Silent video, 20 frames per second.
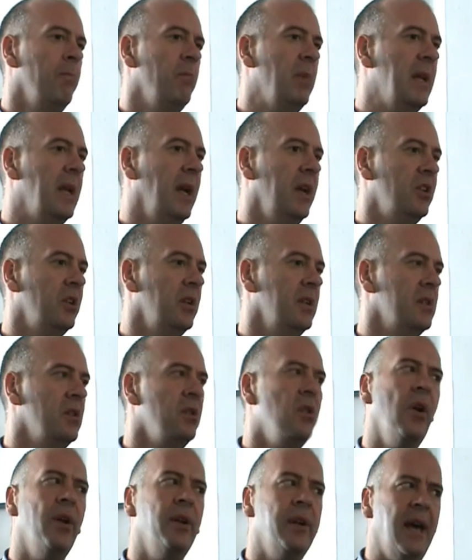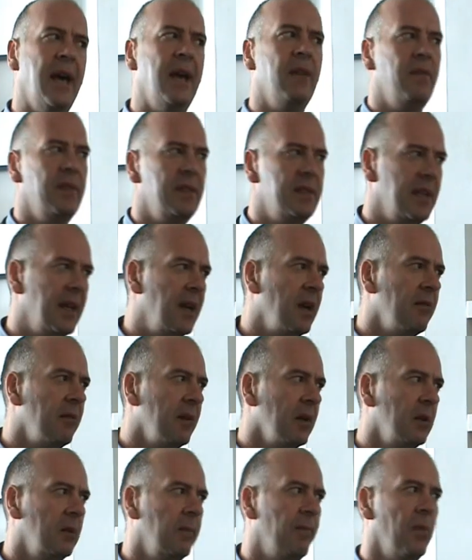Mediation is
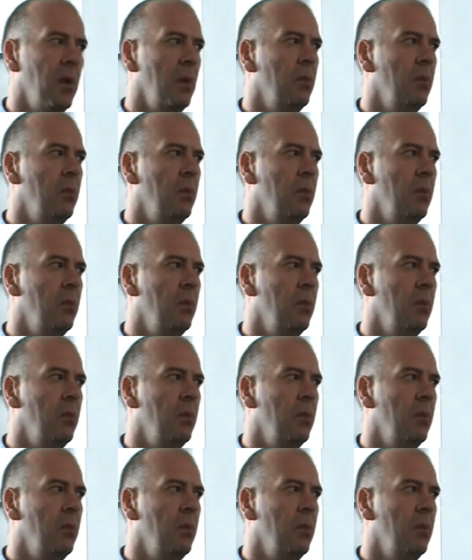non-adversarial,